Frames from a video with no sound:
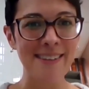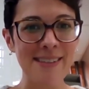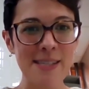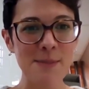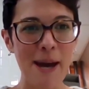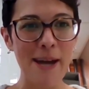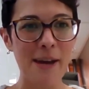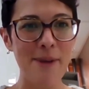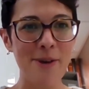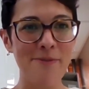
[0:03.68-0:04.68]
and
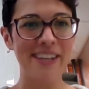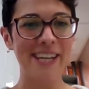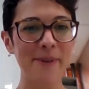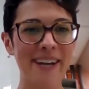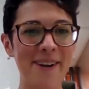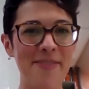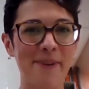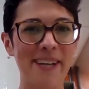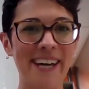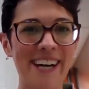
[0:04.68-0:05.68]
spotlight my own video here. There
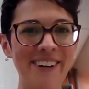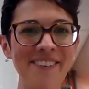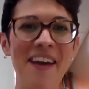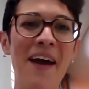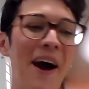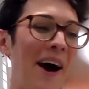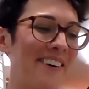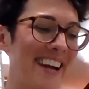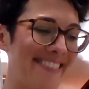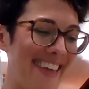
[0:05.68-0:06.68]
we go. All
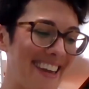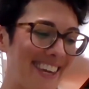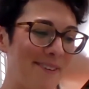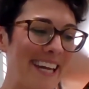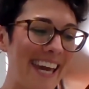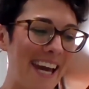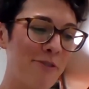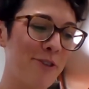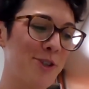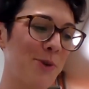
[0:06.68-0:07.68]
right, thank you
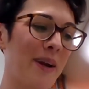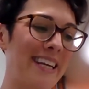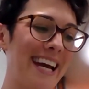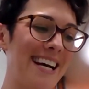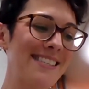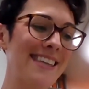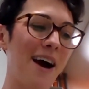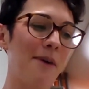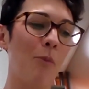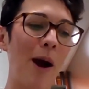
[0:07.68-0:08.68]
again for joining us.
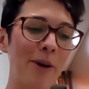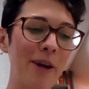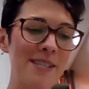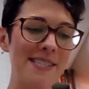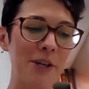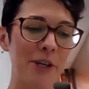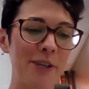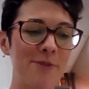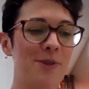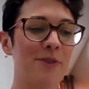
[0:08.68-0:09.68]
Welcome to
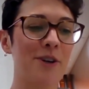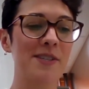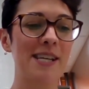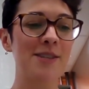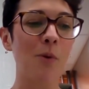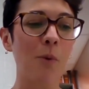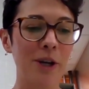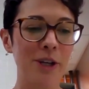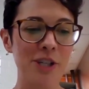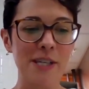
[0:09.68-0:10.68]
Syracuse University's
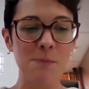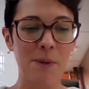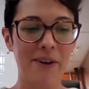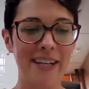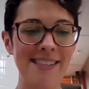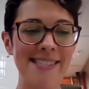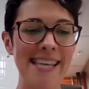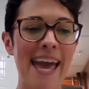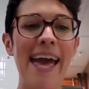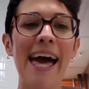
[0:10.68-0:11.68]
Orange
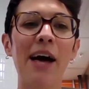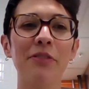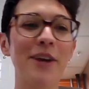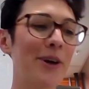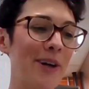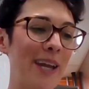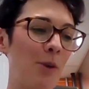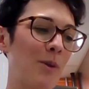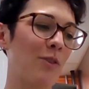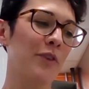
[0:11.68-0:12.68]
Experience, Healthy
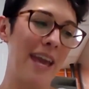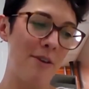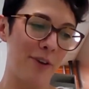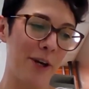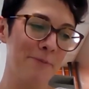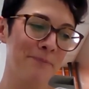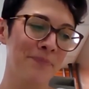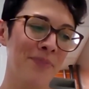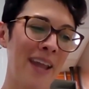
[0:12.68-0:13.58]
Cooking with Flavor.